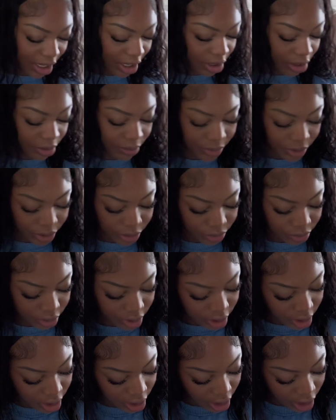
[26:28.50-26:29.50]
combo.
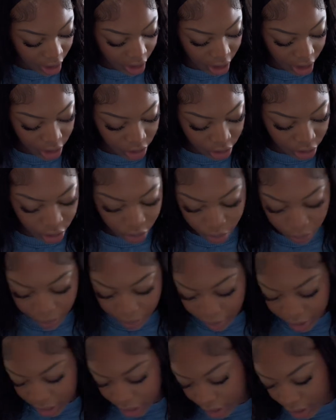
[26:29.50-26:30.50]
I go
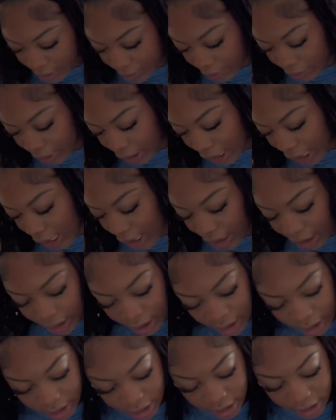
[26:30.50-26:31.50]
with the
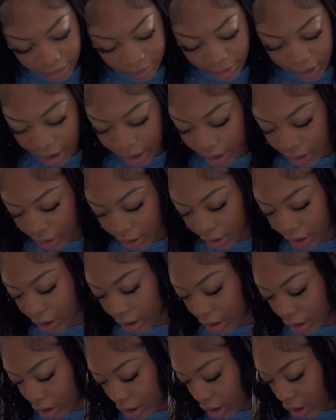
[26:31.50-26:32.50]
black lip liner
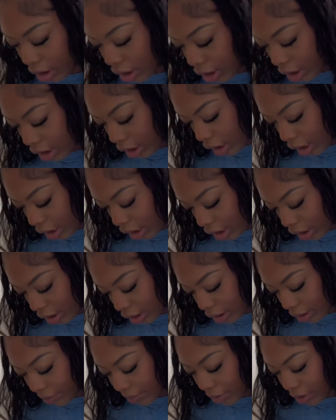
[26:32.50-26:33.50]
and
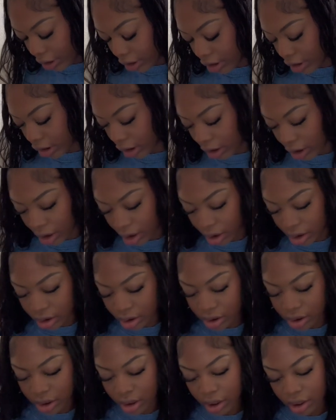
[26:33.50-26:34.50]
the butter
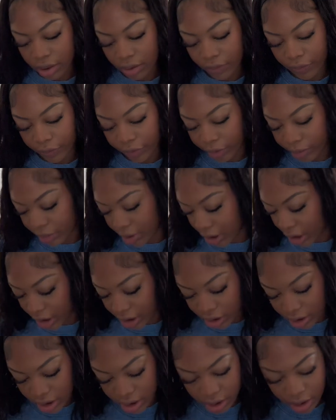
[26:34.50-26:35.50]
gloss from
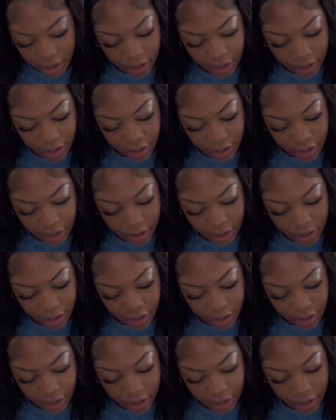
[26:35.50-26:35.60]
NYX.